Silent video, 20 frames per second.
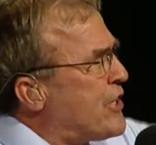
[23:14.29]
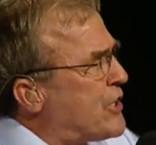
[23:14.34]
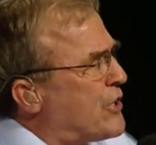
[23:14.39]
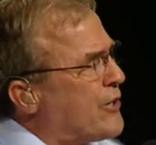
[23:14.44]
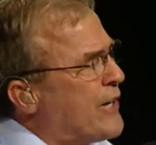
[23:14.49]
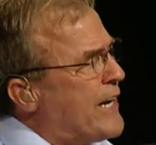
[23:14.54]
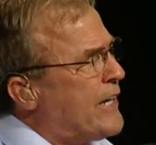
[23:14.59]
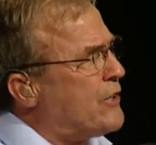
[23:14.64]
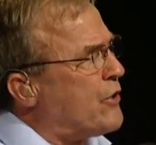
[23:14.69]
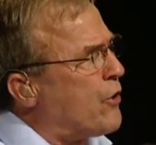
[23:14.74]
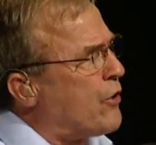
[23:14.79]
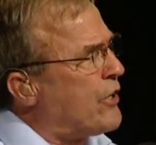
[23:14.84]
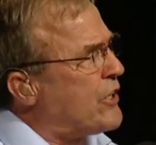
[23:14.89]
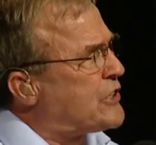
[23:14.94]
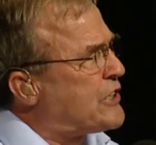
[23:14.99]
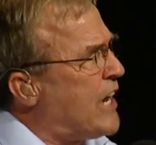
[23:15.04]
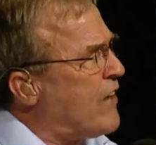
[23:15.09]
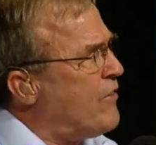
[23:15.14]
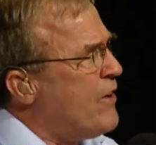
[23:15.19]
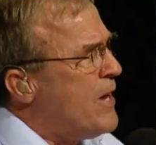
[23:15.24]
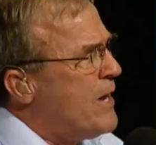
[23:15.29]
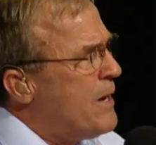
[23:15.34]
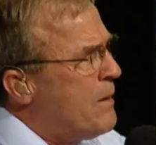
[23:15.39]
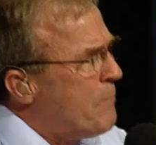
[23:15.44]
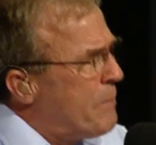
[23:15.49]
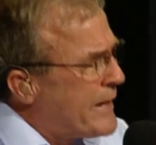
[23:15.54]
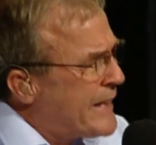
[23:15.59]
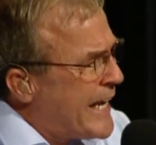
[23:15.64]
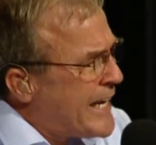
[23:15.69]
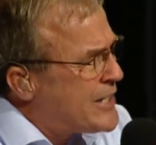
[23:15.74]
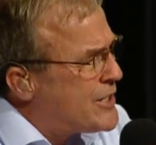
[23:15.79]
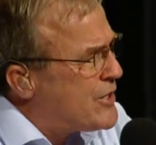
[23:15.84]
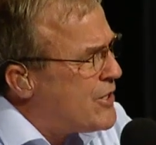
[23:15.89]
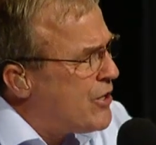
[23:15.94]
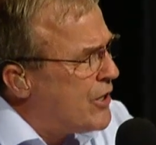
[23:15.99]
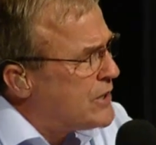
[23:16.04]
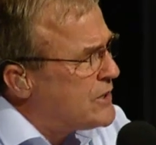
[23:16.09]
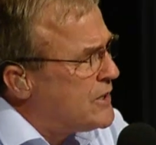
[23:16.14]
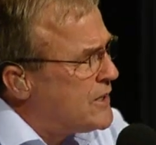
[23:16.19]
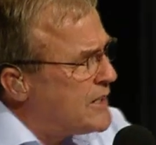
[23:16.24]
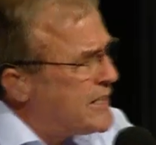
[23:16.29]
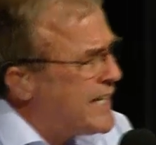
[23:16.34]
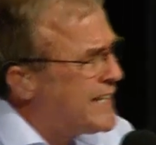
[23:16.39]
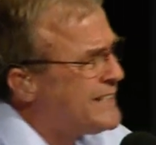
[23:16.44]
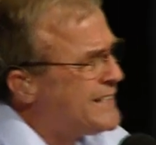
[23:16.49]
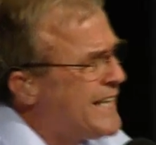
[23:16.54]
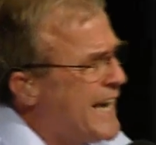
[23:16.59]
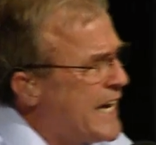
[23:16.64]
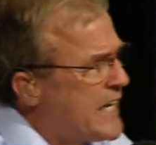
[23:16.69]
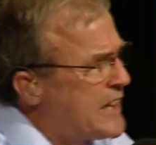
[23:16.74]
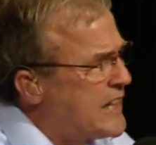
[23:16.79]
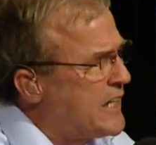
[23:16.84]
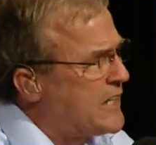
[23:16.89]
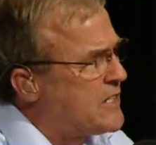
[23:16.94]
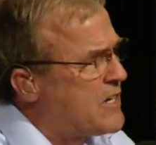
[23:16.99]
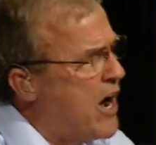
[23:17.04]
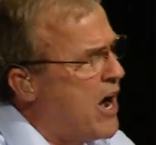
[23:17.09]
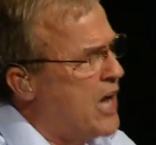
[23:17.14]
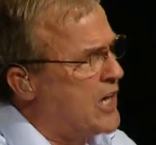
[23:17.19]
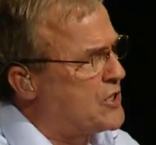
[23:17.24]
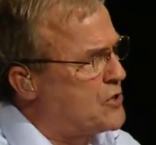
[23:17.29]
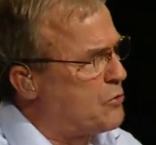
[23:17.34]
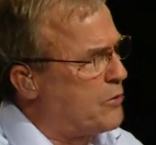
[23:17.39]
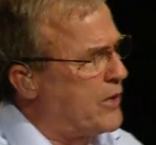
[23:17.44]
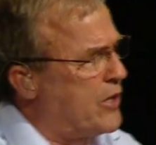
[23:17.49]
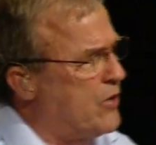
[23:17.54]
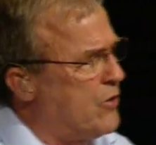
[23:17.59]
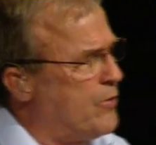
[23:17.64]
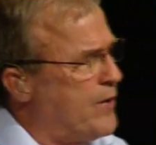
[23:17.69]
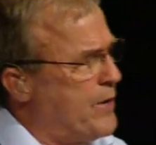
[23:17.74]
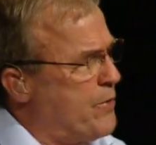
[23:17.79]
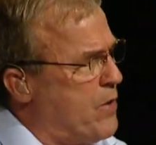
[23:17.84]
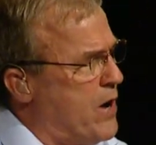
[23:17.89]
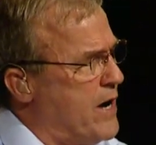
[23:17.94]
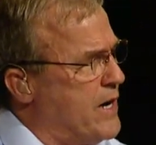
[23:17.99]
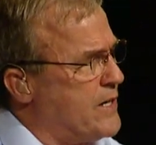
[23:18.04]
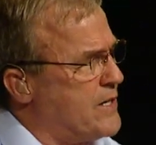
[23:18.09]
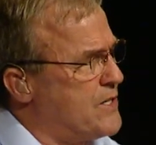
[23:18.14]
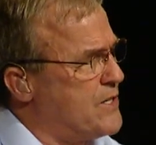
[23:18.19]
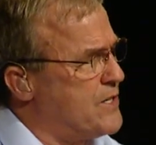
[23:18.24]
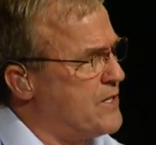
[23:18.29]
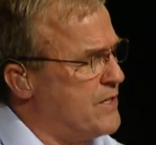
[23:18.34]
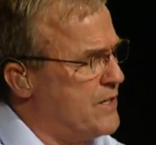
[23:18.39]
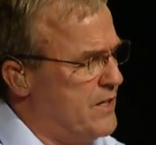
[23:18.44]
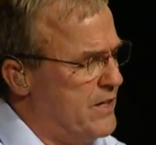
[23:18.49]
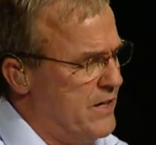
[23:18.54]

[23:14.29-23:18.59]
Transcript: the created order itself. But they couldn't connect the dots with who he was.